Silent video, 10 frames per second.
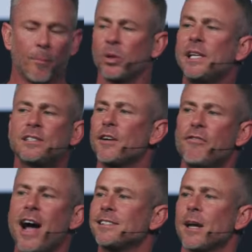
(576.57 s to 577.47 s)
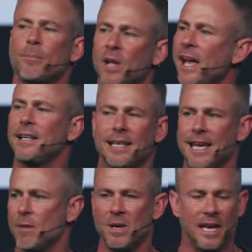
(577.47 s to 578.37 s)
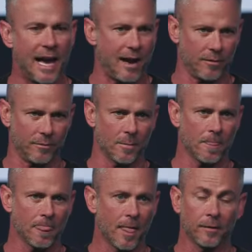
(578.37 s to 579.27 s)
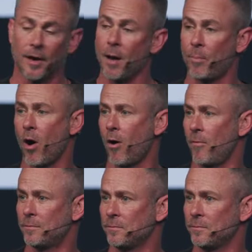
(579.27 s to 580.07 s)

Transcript: Please devise a plan to get me out. Not Paul.